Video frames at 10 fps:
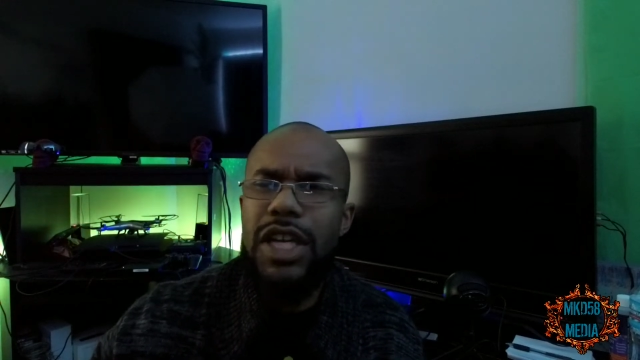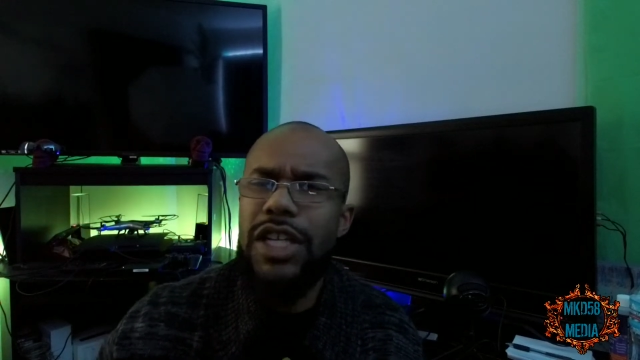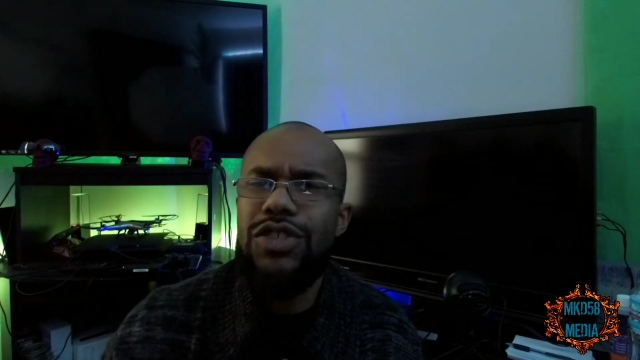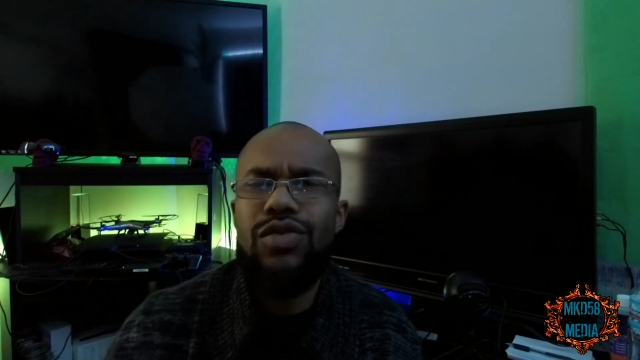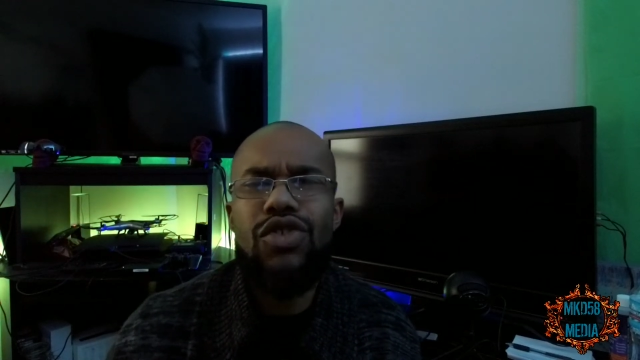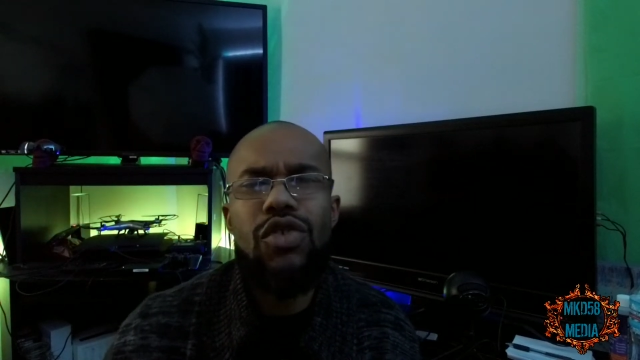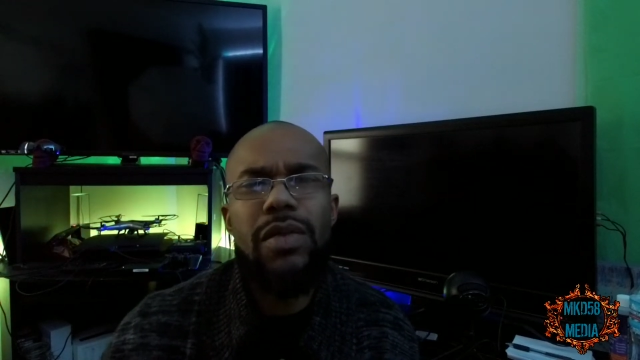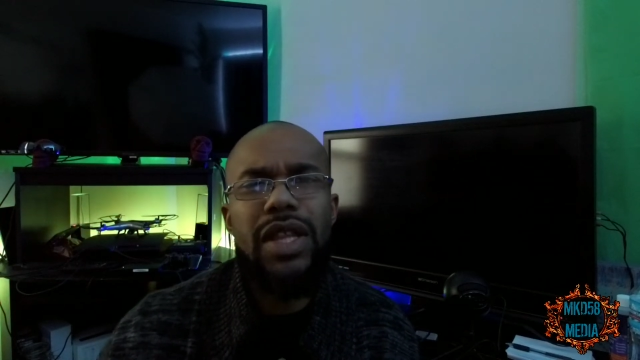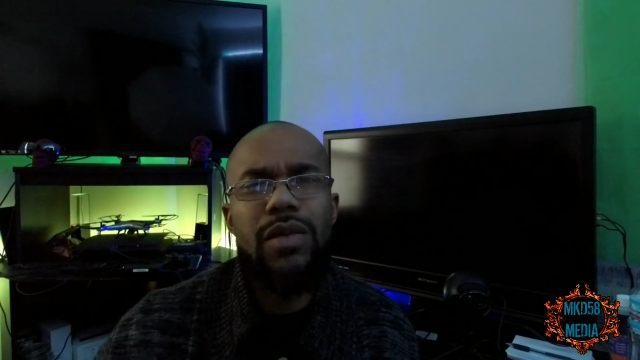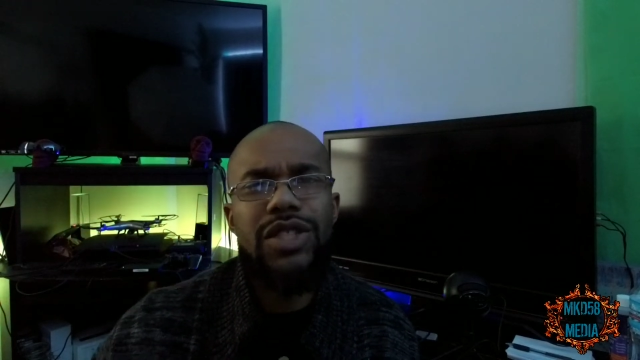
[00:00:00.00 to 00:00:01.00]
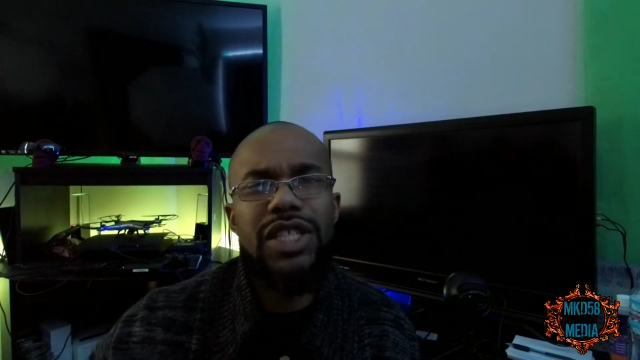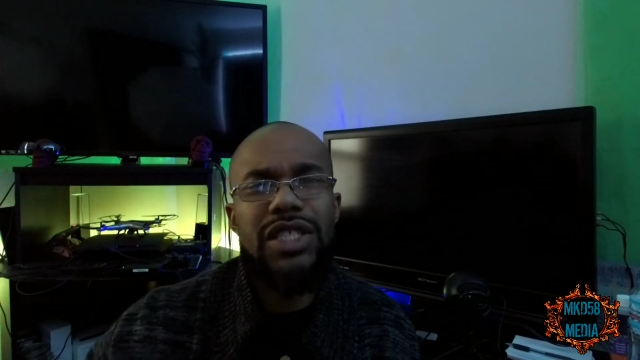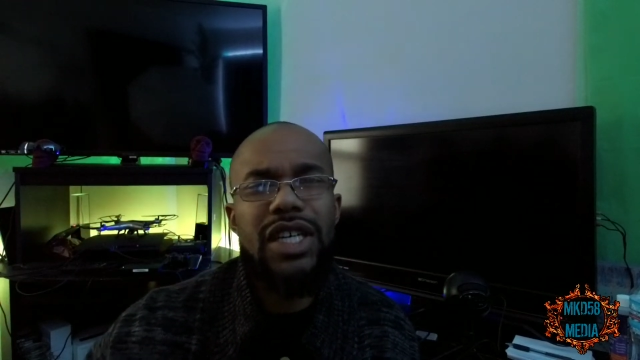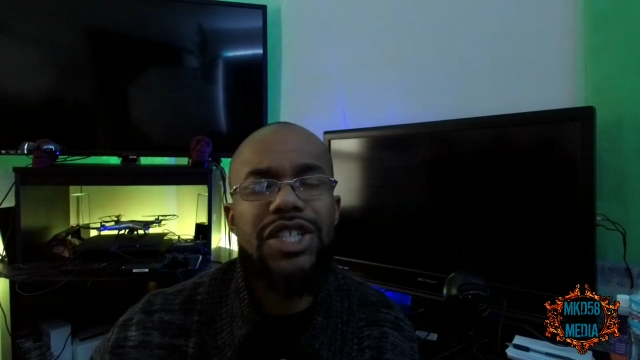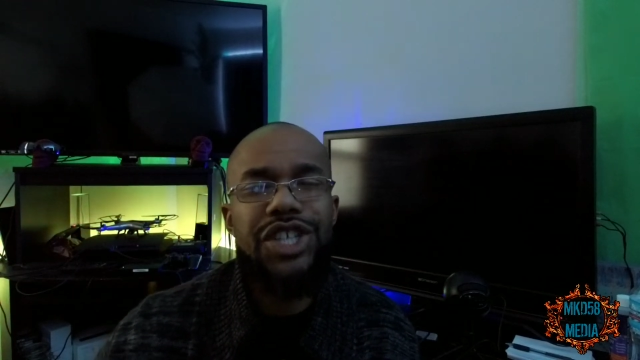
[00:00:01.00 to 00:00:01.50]
each room, and then when
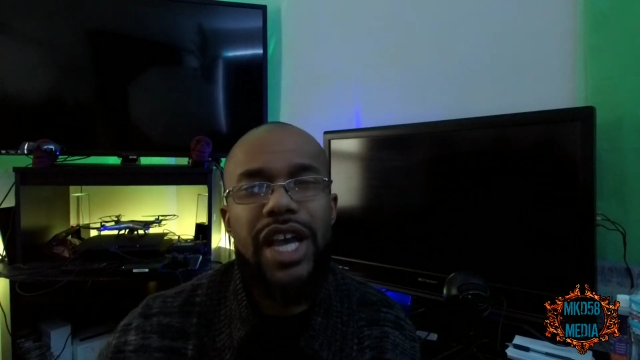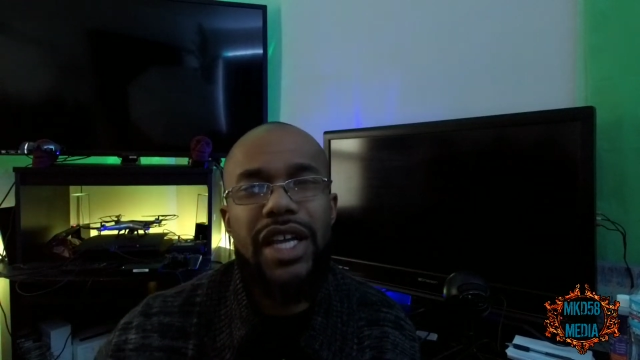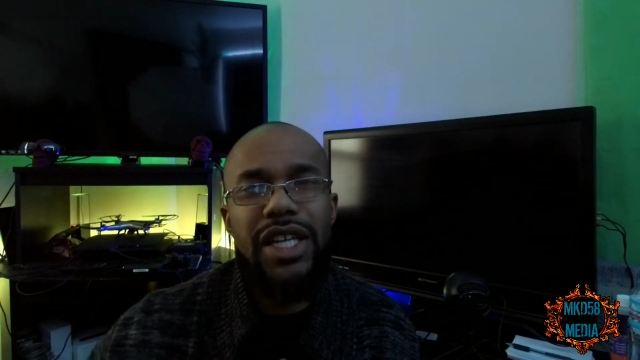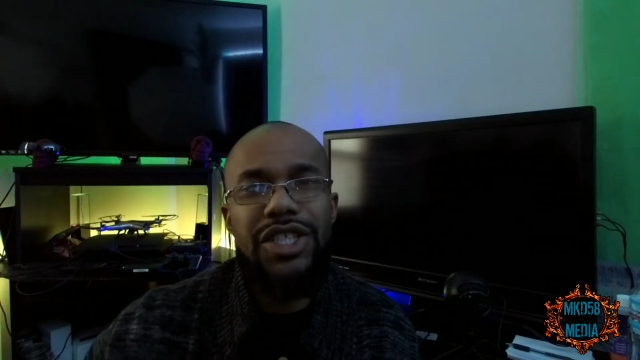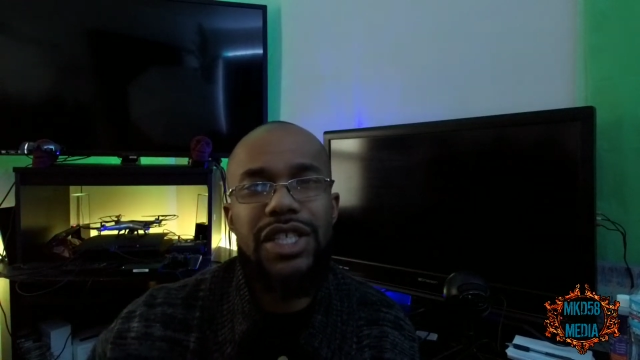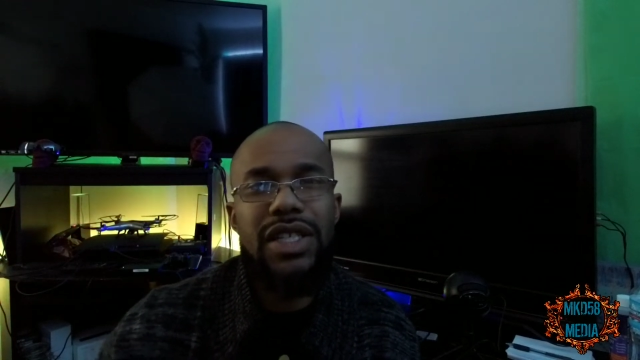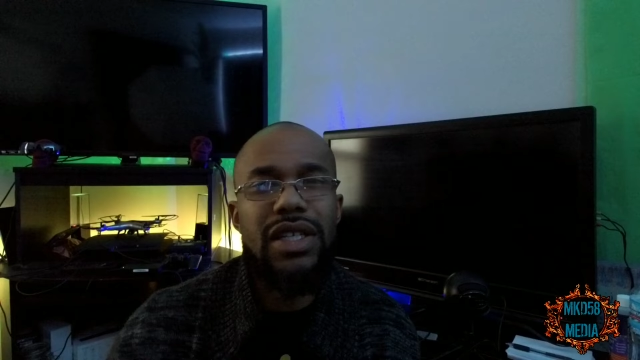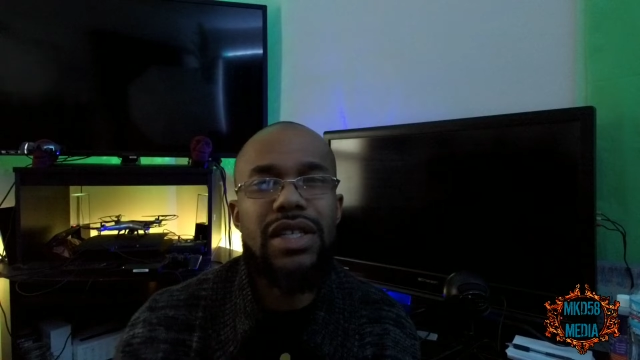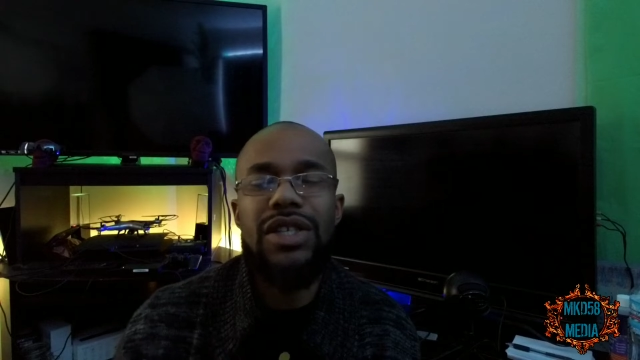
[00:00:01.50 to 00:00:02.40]
she's done checking it, she,